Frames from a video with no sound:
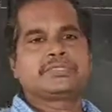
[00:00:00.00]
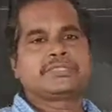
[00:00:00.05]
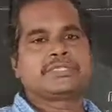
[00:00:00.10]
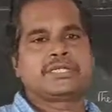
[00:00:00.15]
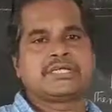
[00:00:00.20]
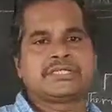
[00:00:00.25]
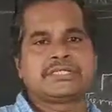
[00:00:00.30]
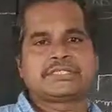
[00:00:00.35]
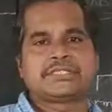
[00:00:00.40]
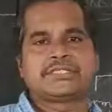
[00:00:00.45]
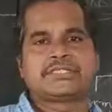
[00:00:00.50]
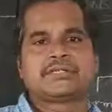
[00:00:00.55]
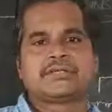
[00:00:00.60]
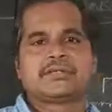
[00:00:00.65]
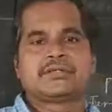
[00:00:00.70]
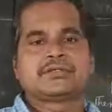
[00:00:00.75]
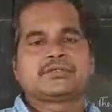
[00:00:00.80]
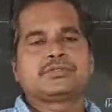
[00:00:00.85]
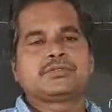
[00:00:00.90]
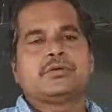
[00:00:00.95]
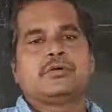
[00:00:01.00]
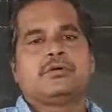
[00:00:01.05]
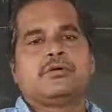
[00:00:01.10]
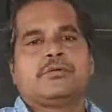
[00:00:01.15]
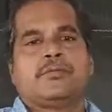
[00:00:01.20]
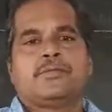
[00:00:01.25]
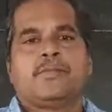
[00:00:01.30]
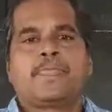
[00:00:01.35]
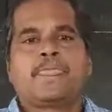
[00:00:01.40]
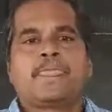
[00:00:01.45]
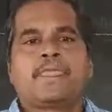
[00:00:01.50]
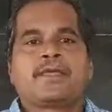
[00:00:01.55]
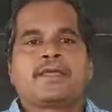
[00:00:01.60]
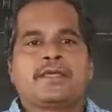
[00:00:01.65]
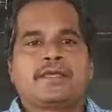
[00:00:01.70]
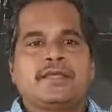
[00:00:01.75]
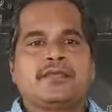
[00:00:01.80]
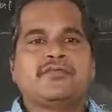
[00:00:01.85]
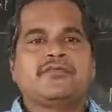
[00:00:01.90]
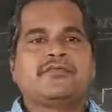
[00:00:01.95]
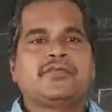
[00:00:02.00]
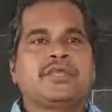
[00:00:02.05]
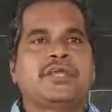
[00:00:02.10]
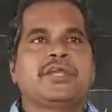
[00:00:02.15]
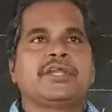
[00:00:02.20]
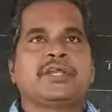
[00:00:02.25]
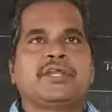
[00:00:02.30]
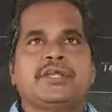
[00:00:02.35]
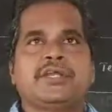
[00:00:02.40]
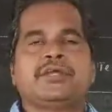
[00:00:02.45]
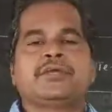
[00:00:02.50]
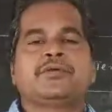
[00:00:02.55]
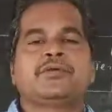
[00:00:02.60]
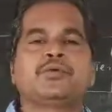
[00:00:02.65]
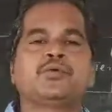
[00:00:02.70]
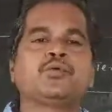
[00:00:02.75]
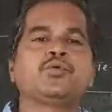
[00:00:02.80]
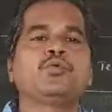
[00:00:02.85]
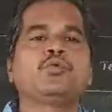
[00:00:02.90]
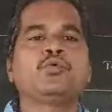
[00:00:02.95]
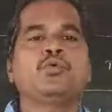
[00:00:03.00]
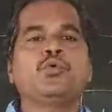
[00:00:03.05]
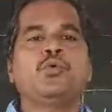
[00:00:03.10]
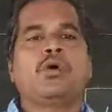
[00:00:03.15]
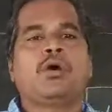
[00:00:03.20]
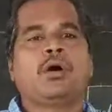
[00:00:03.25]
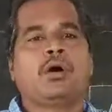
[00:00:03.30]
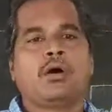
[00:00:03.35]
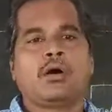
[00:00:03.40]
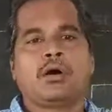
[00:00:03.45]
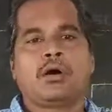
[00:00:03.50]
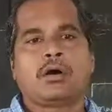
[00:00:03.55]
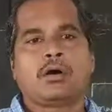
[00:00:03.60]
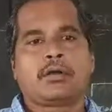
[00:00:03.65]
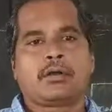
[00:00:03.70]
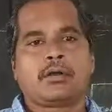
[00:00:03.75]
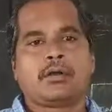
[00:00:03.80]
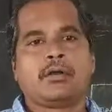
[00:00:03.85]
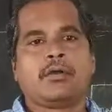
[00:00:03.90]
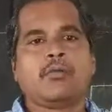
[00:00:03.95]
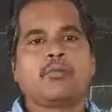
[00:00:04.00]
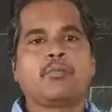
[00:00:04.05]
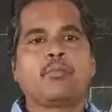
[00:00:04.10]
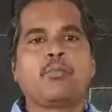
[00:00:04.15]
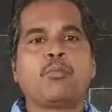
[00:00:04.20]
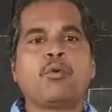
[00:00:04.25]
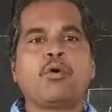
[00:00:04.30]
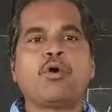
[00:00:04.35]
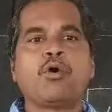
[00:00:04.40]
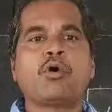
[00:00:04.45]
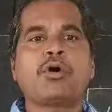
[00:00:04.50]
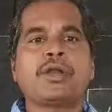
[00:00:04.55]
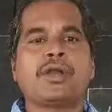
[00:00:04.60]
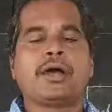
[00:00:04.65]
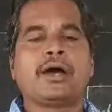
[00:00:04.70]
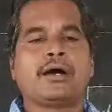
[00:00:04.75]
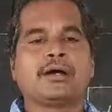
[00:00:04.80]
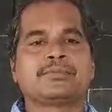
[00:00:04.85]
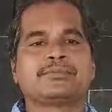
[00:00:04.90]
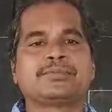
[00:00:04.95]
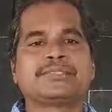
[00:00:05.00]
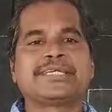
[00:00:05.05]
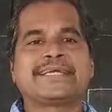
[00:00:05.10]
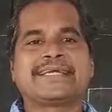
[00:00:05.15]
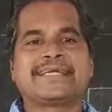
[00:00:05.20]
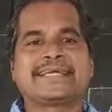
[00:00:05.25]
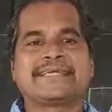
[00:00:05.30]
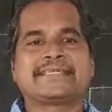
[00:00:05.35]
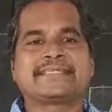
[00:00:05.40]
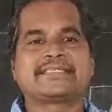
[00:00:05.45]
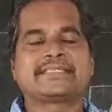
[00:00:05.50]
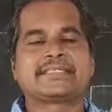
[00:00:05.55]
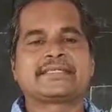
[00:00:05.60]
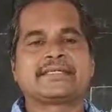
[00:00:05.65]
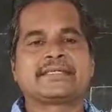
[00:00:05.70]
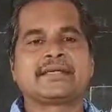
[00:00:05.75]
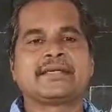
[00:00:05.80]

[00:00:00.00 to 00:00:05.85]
state. So if any two or more objects